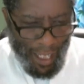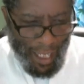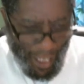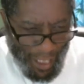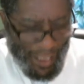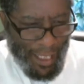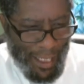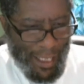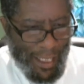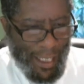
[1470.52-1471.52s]

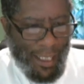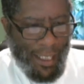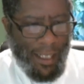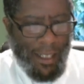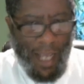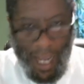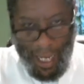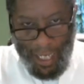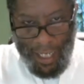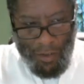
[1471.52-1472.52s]
Hellenic,
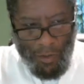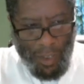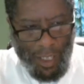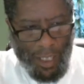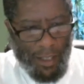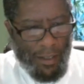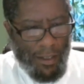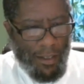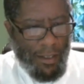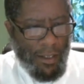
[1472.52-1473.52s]
i.e. Greek,
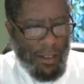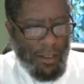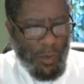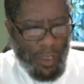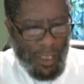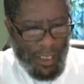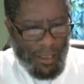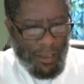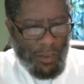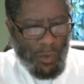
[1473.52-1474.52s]

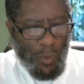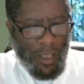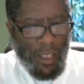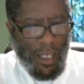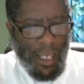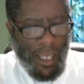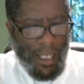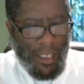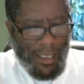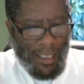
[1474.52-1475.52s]
traditions with
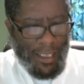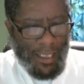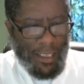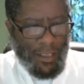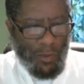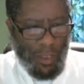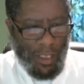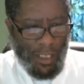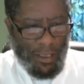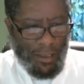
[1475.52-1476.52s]
indigenous
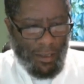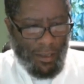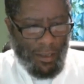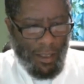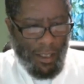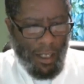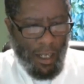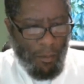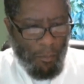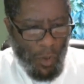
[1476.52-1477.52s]
traditions
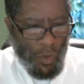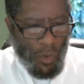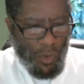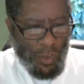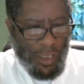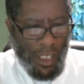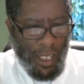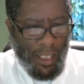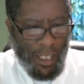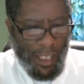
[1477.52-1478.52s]
emerged
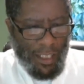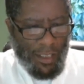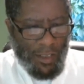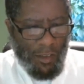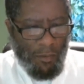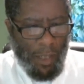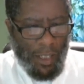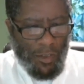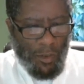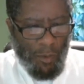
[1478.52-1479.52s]
in the eastern
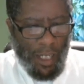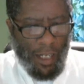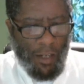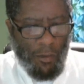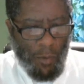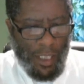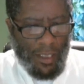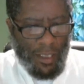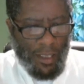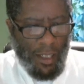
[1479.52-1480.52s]
Mediterranean
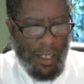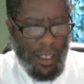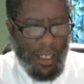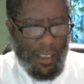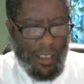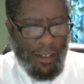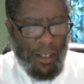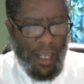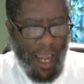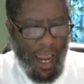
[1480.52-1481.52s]
region during
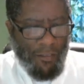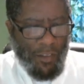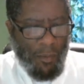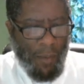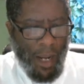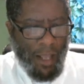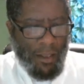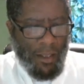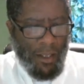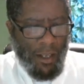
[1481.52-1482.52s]
the
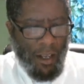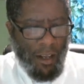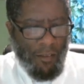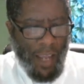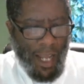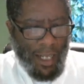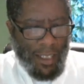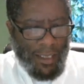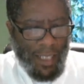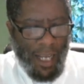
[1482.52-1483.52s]
aftermath of
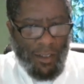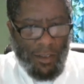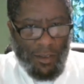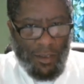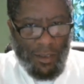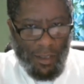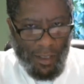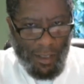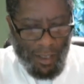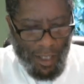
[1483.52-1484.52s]
Alexander's
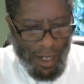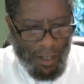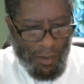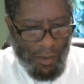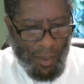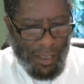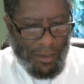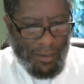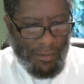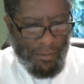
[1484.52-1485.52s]
conquest.